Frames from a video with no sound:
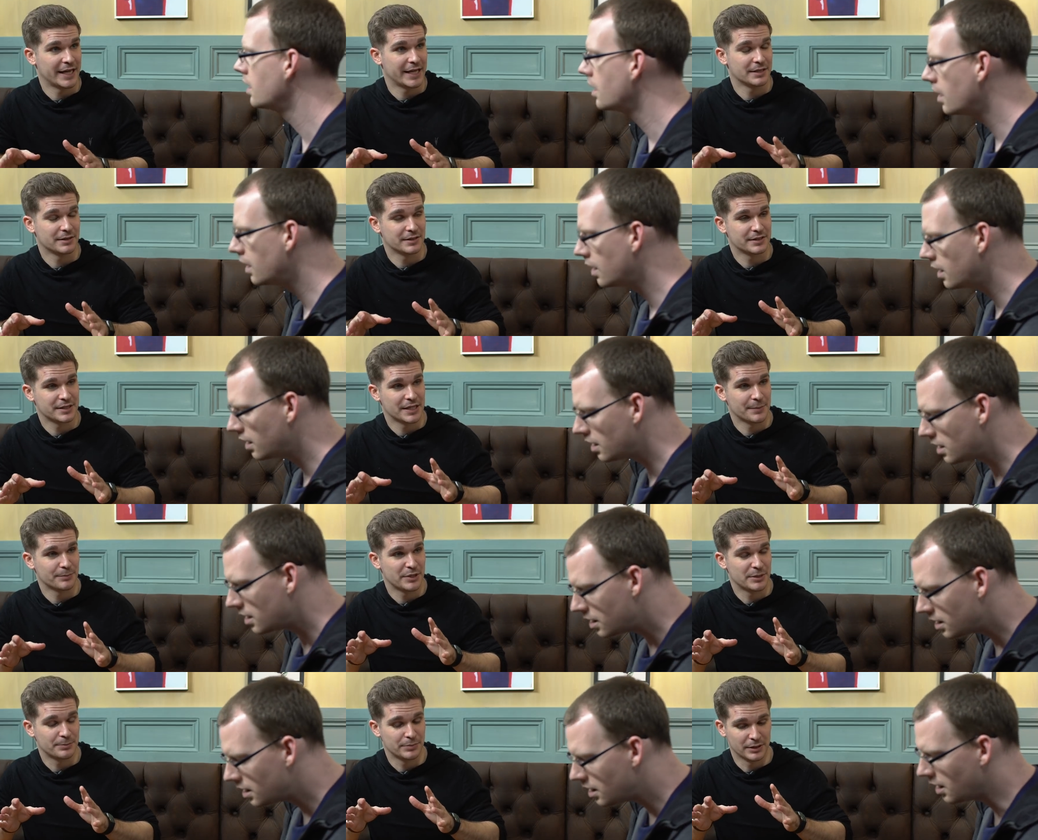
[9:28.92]
Speaker 1: And
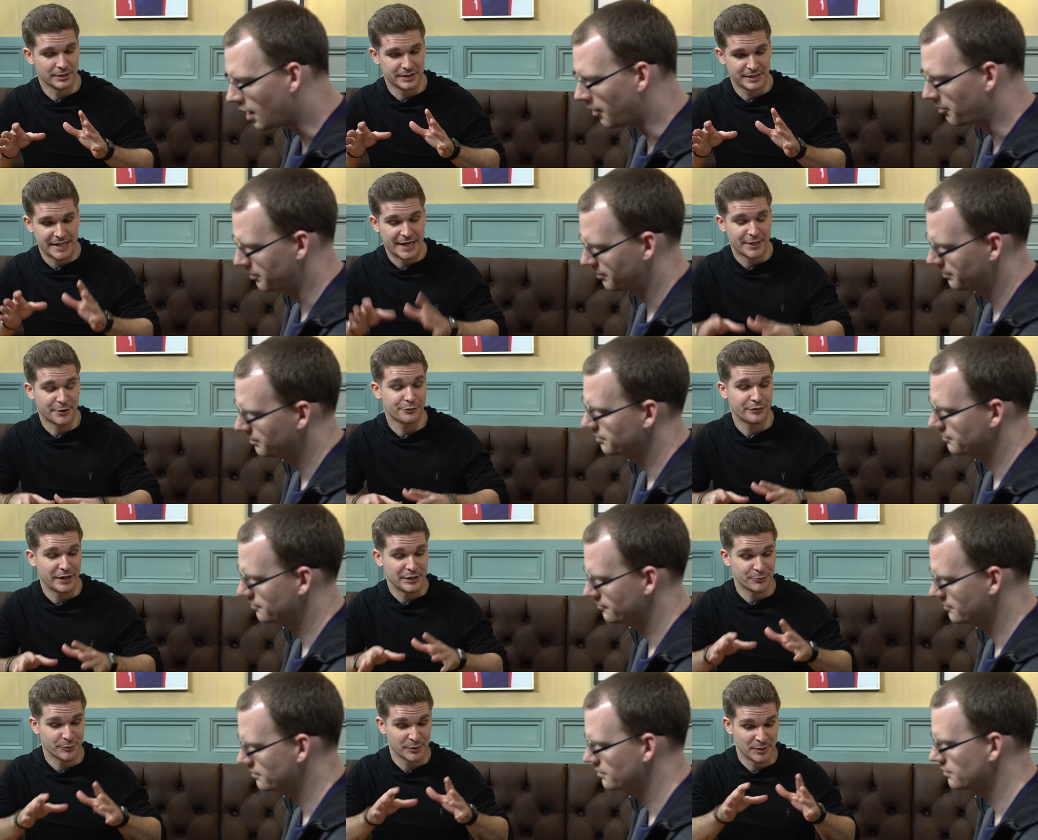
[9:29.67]
some people yeah.
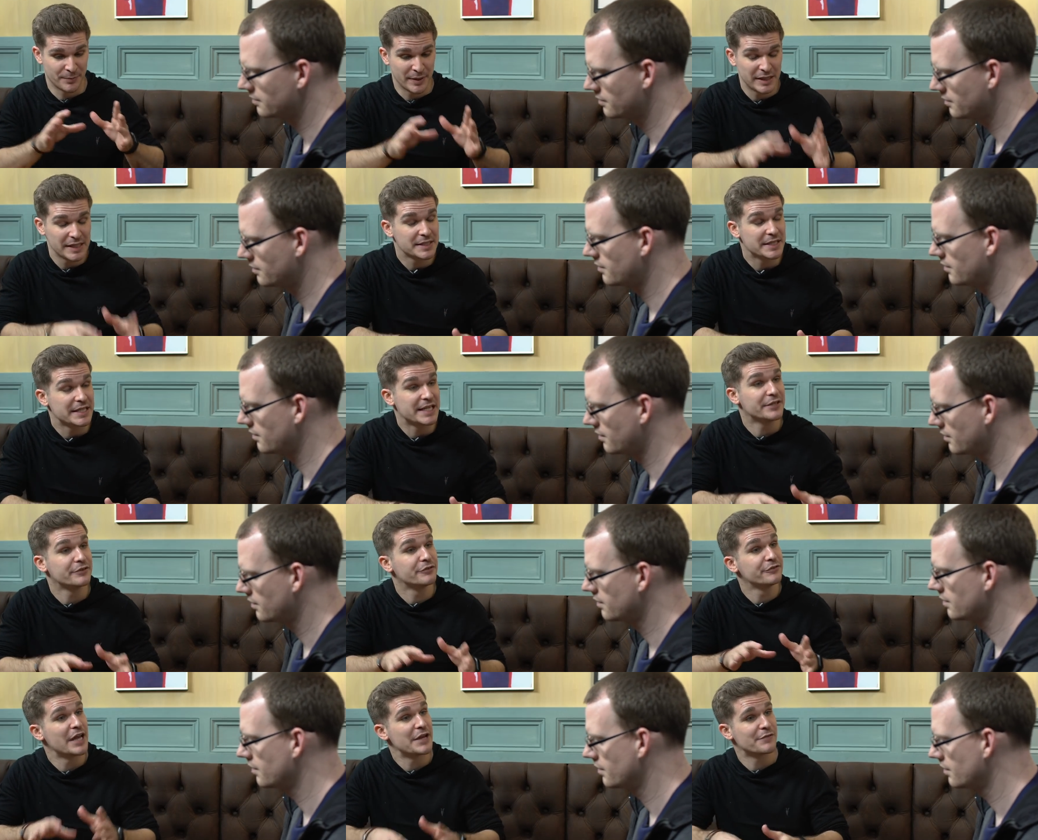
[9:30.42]
sacrifice readability
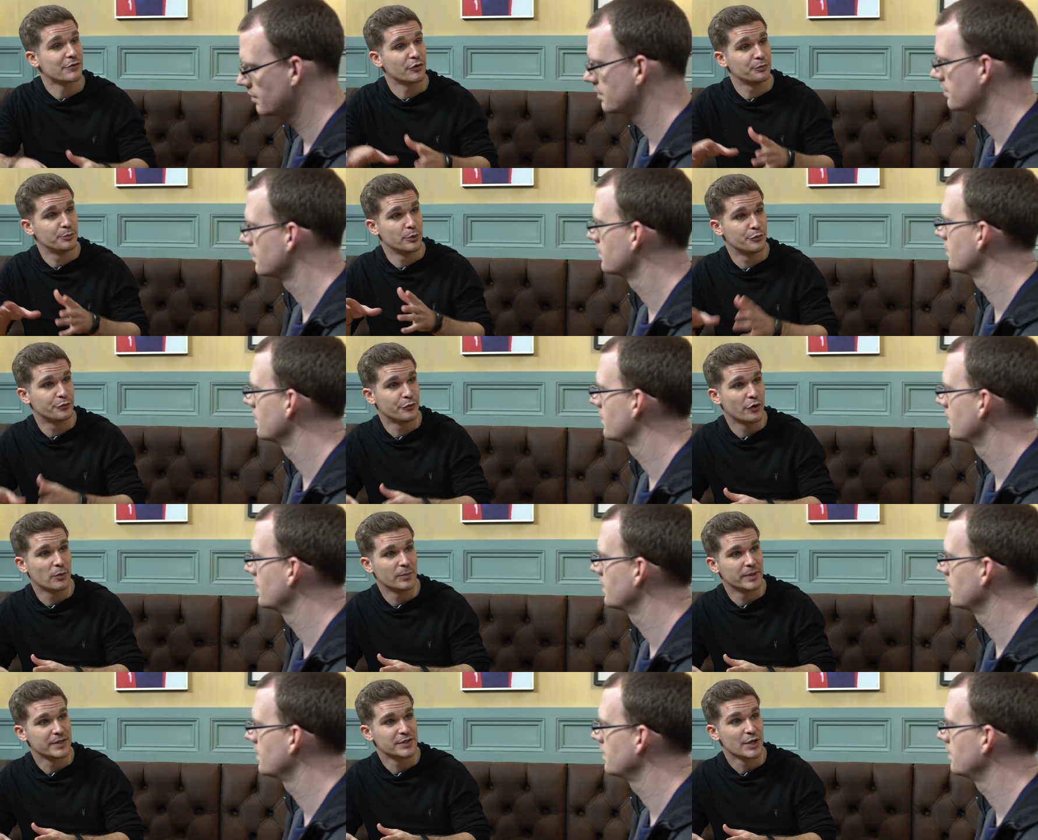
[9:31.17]
in favor of
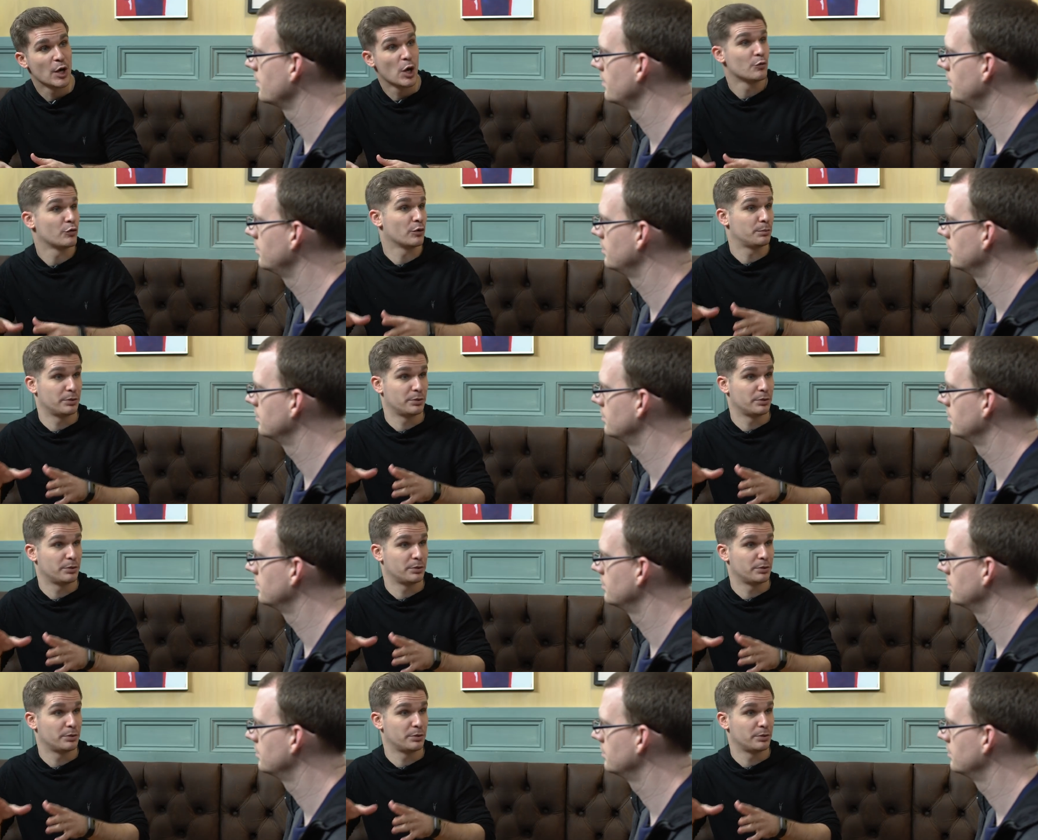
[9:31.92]
performance for